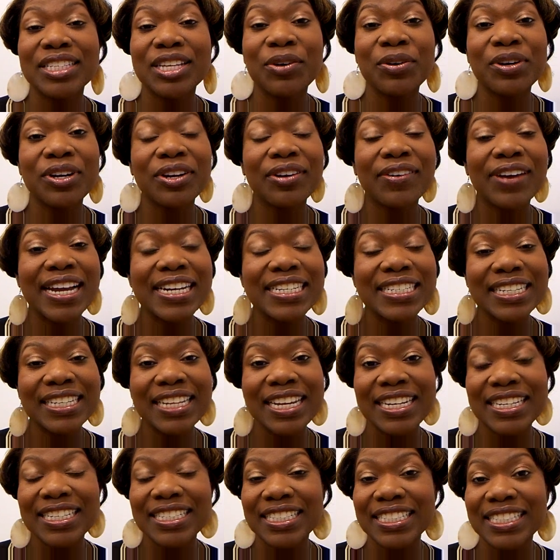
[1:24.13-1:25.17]
So
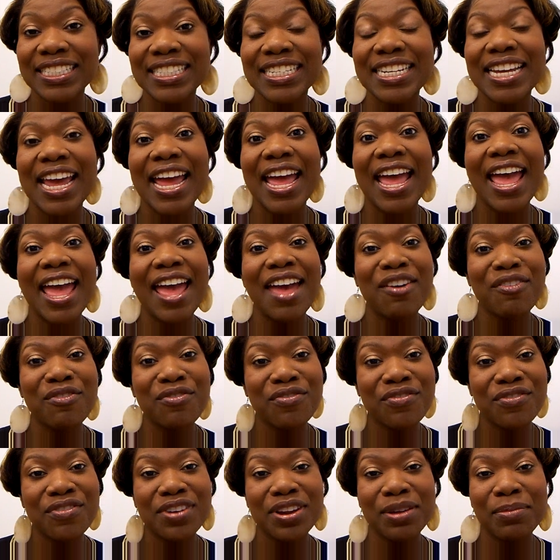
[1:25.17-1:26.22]
congratulations to
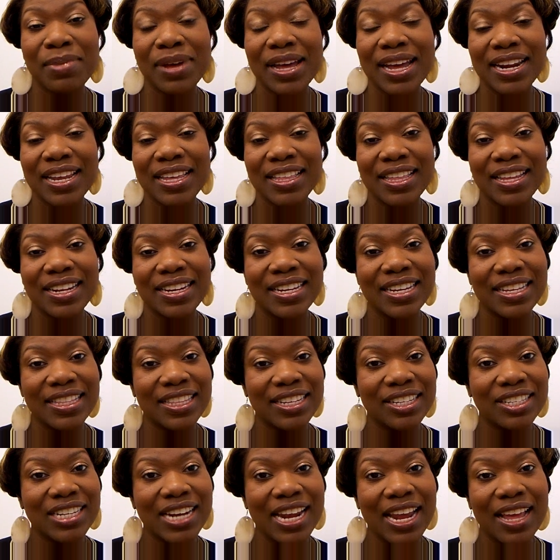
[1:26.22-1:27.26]
everybody that
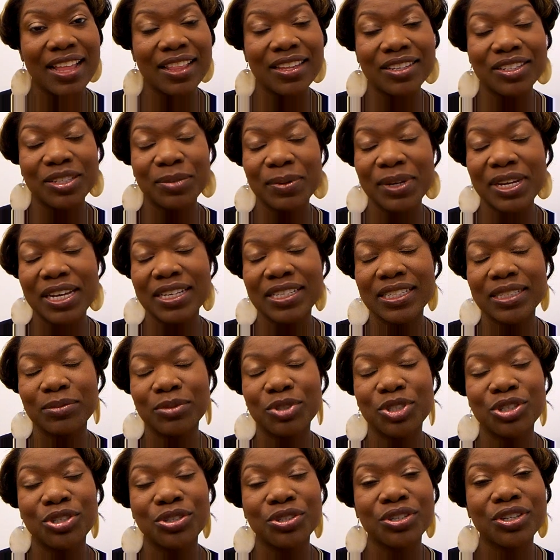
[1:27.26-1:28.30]
did the challenge, because
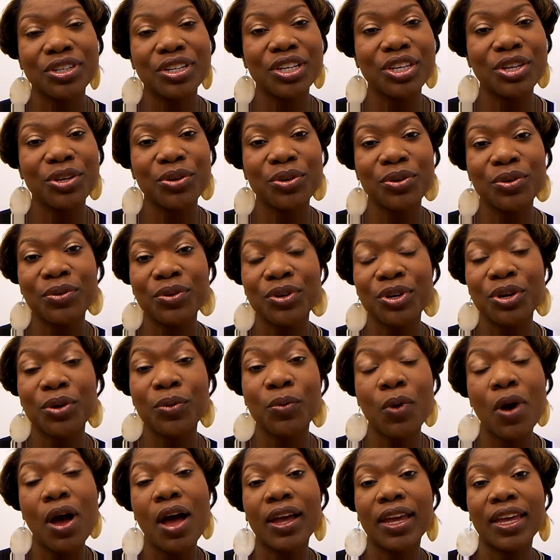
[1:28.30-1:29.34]
I'm sure
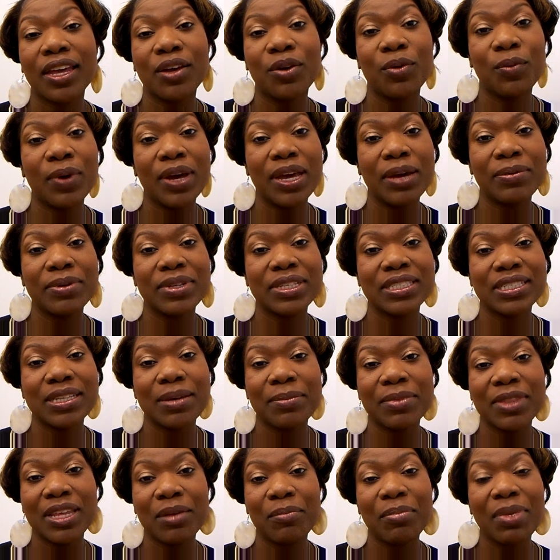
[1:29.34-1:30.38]
you're walking away with
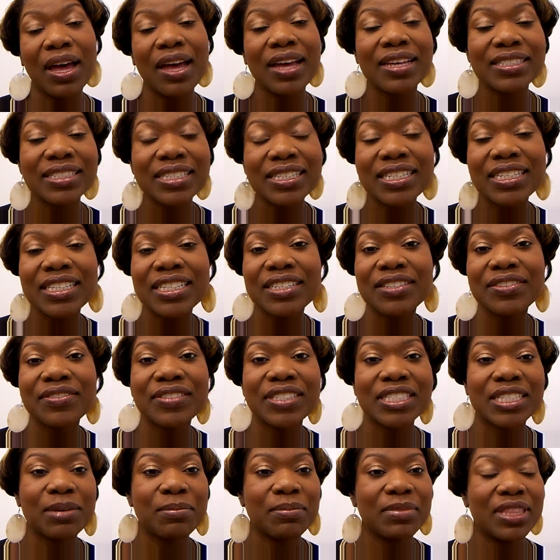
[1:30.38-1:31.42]
something
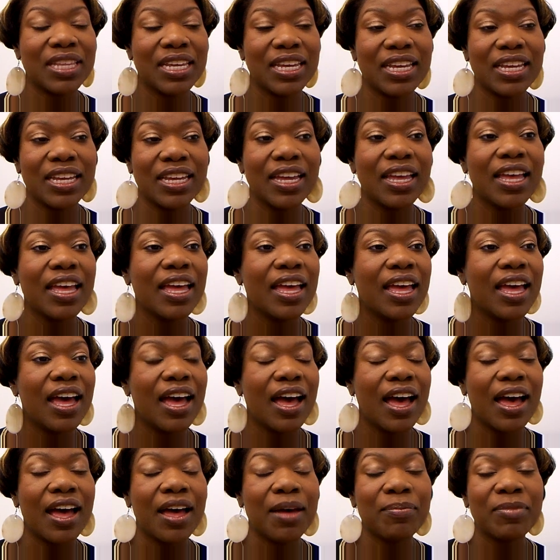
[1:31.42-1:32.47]
positive, something
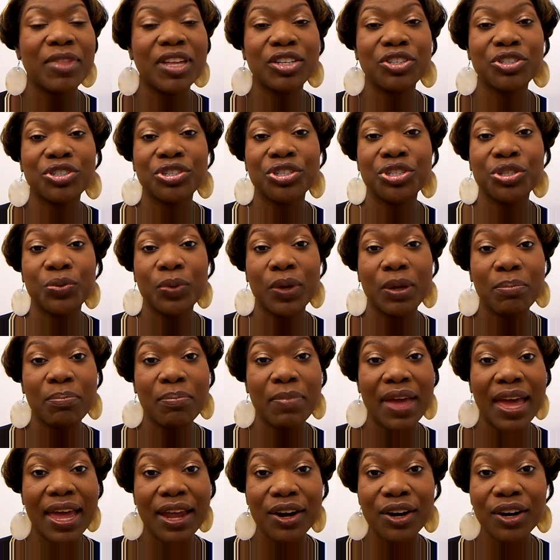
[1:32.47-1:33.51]
that you're
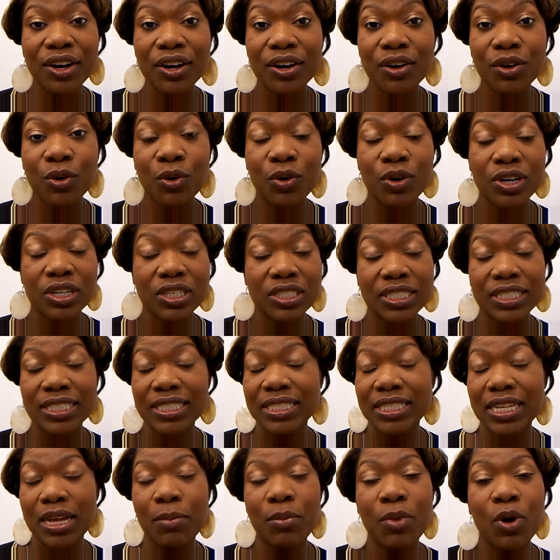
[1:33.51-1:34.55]
doing better, or
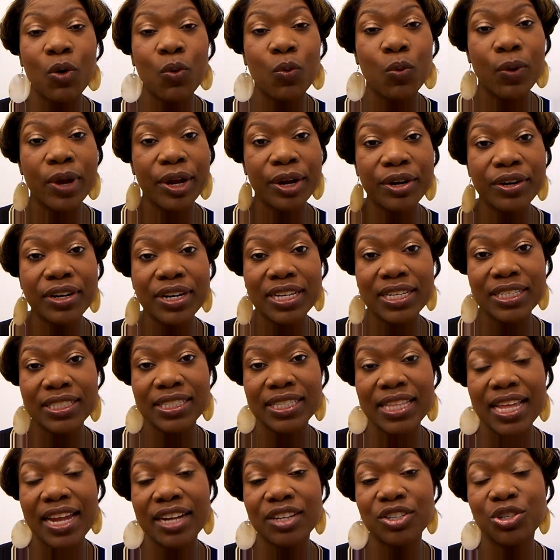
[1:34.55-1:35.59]
just some
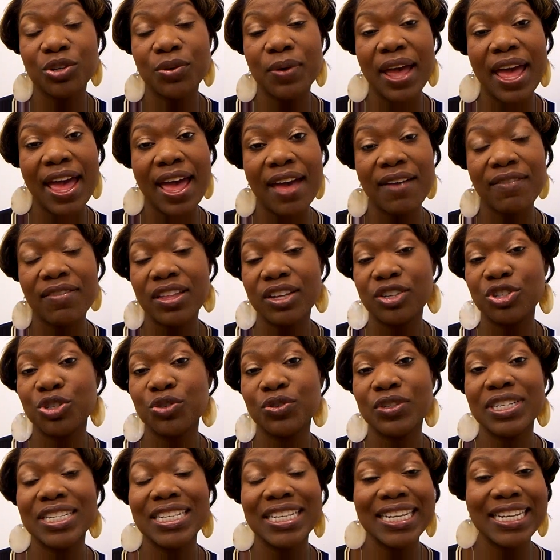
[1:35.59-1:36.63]
awareness that you have
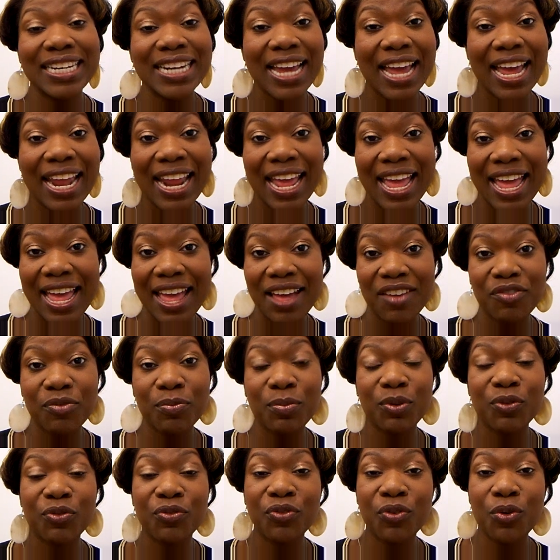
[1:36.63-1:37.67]
that you did not
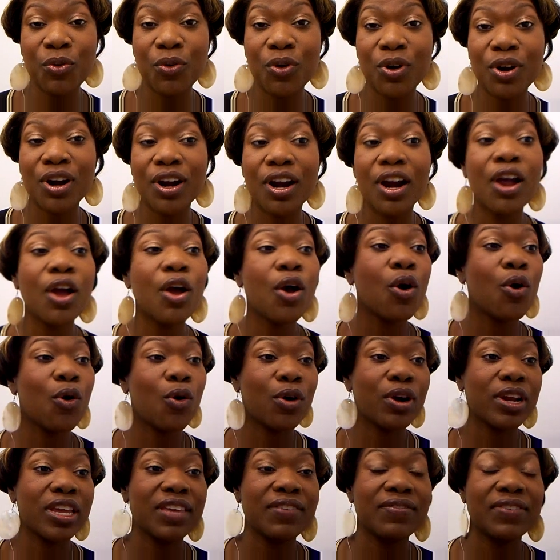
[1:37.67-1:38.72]
have before,
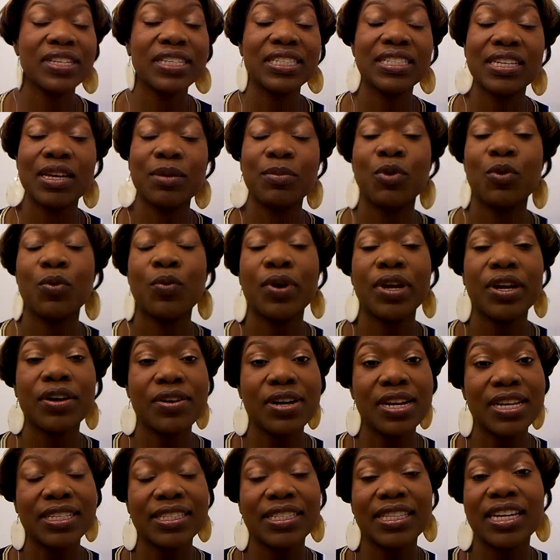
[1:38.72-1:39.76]
or even some
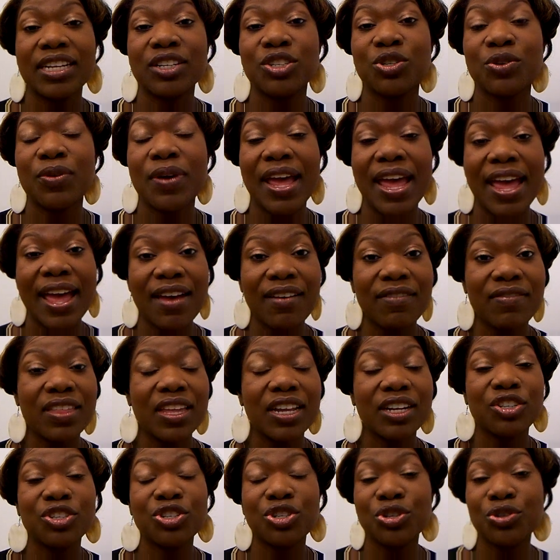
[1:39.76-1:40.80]
awareness that you
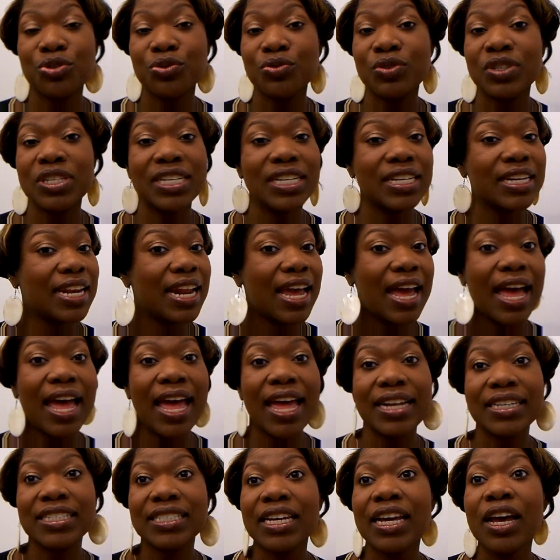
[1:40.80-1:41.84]
have that you did
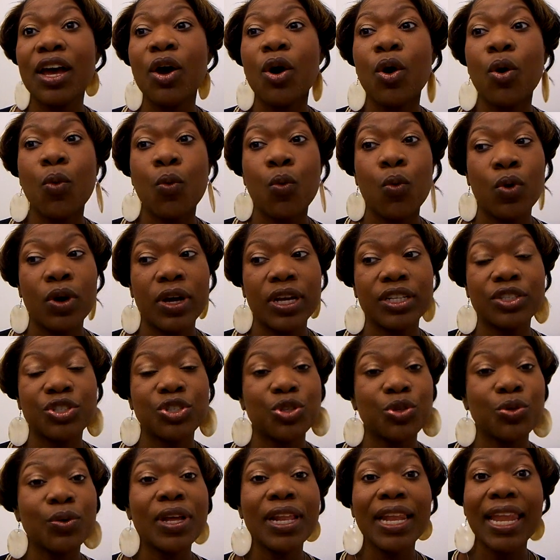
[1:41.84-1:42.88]
not
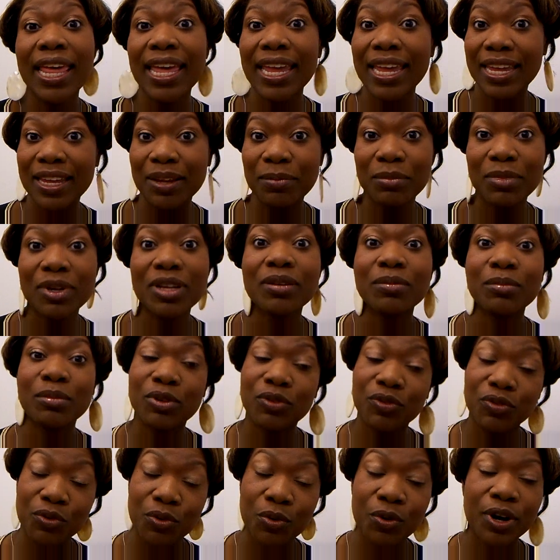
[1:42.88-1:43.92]
want to claim
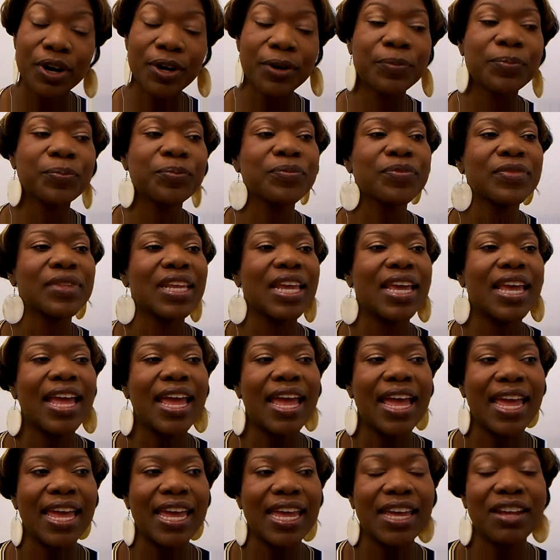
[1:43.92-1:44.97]
before.
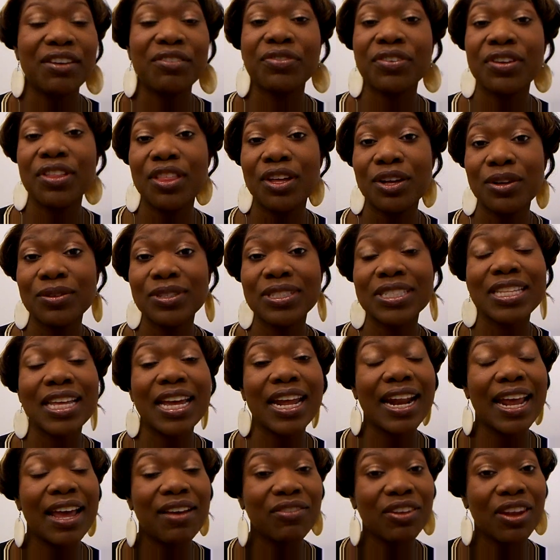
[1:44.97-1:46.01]
And for those
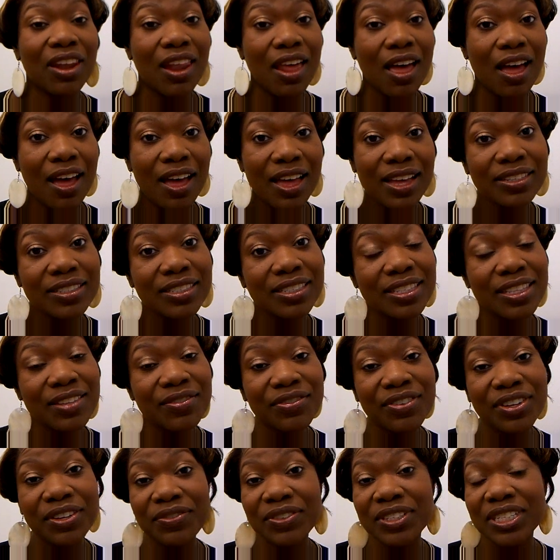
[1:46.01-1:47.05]
that have
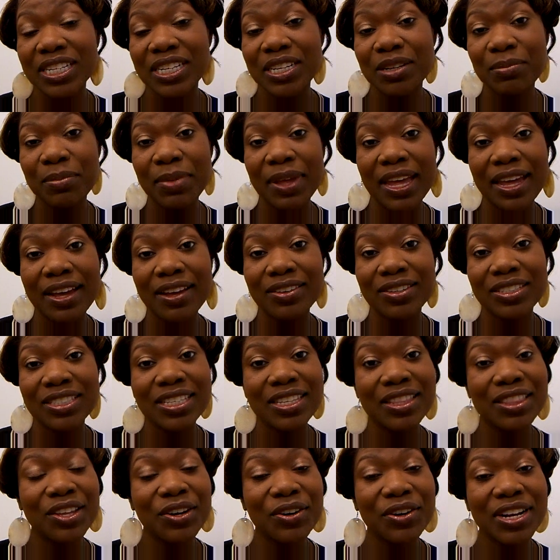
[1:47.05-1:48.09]
lost the 15
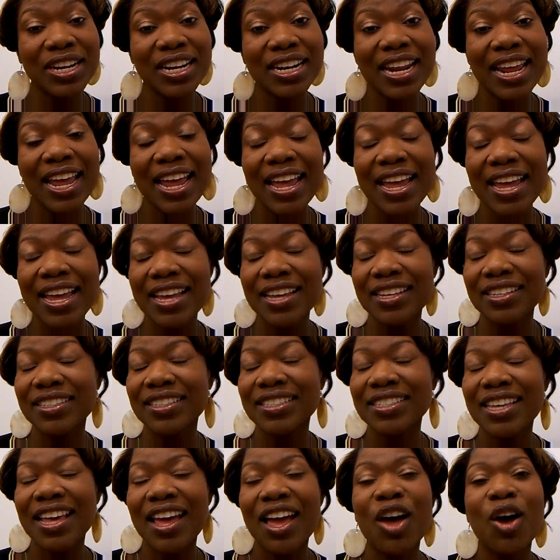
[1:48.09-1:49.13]
pounds in 30
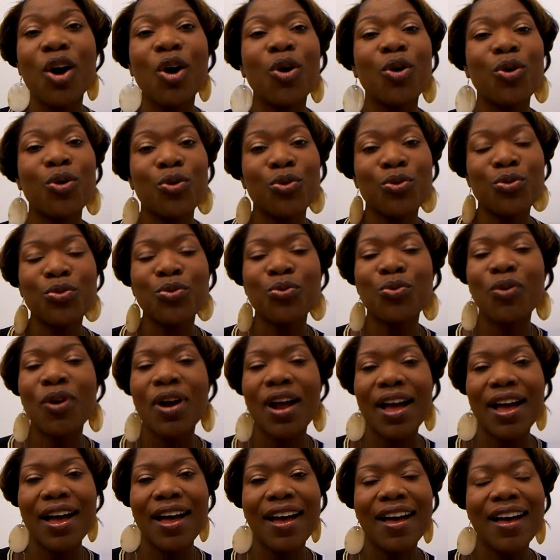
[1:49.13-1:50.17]
days,
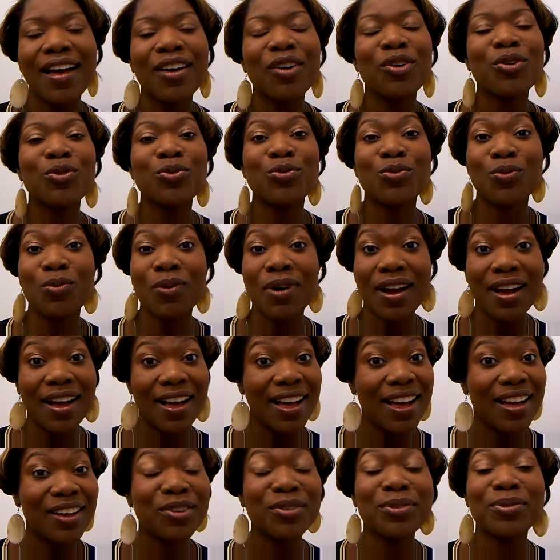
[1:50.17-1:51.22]
hoorah,
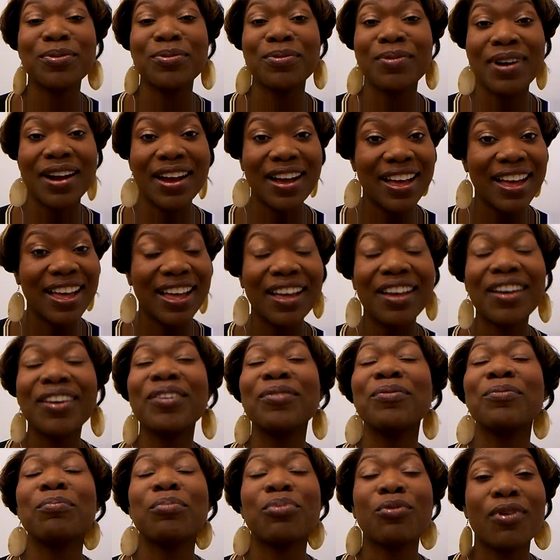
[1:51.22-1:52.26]
hoorah, hoorah.
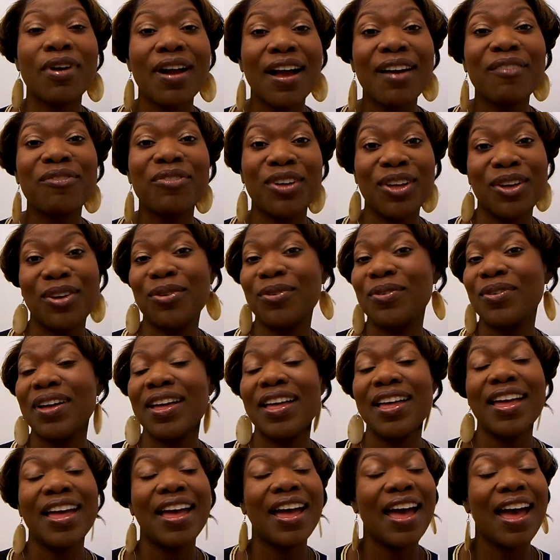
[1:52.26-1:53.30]
Bravo.